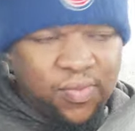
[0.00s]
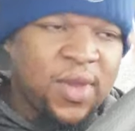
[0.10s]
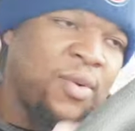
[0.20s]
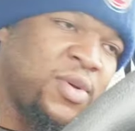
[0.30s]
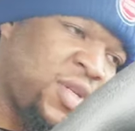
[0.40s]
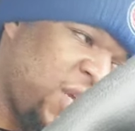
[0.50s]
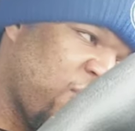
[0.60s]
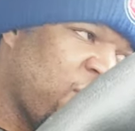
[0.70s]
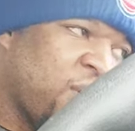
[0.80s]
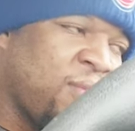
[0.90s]
that was six
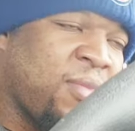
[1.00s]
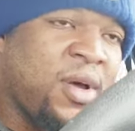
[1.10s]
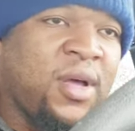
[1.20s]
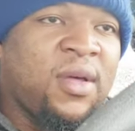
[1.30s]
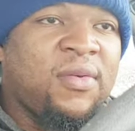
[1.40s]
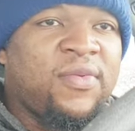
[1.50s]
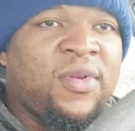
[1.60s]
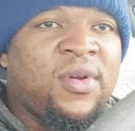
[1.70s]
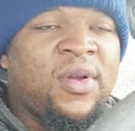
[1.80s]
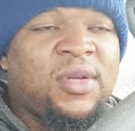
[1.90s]
four and above.
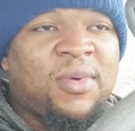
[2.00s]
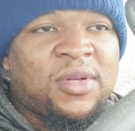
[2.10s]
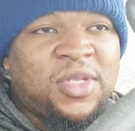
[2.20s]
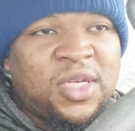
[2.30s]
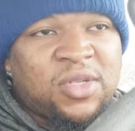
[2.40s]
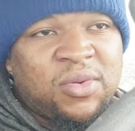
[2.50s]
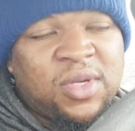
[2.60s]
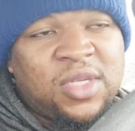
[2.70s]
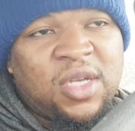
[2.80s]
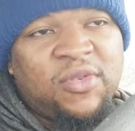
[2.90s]
You know, that's about six
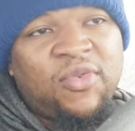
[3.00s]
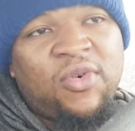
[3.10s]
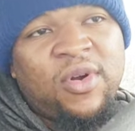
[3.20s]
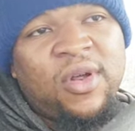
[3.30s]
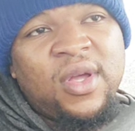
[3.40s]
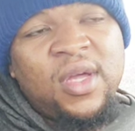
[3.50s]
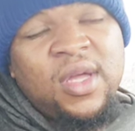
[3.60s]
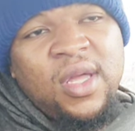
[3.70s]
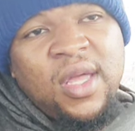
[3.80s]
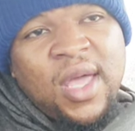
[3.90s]
three, six four.
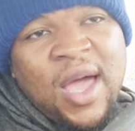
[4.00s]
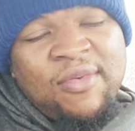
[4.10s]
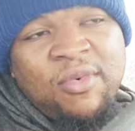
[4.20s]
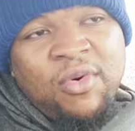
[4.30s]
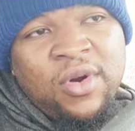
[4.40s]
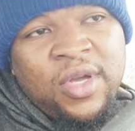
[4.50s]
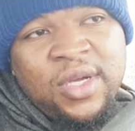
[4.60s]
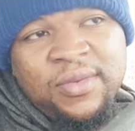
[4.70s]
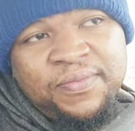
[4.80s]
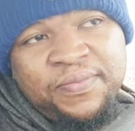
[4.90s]
Guy from
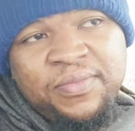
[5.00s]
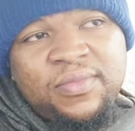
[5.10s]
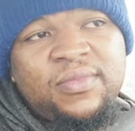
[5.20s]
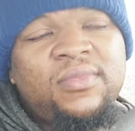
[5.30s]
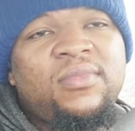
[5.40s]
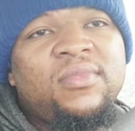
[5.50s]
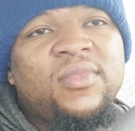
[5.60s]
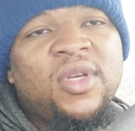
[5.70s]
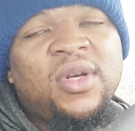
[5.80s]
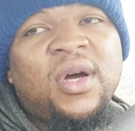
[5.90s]
Oregon.
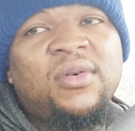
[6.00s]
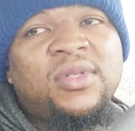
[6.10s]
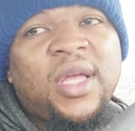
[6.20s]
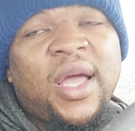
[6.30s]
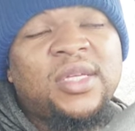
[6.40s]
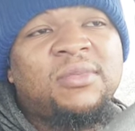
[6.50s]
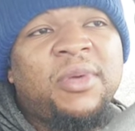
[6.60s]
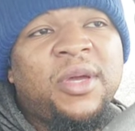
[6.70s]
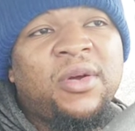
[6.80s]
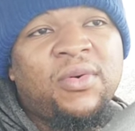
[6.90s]
You know, they got some
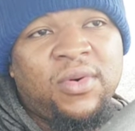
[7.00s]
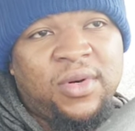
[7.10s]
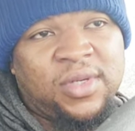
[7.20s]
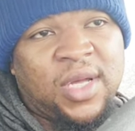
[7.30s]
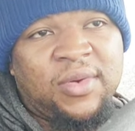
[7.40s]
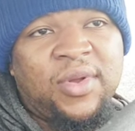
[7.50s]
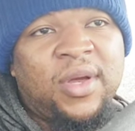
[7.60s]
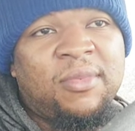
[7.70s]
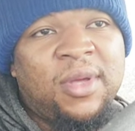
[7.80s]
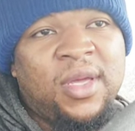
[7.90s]
bigger corners out
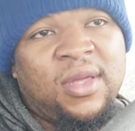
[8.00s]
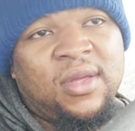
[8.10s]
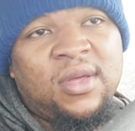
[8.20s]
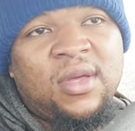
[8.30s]
there. I mean,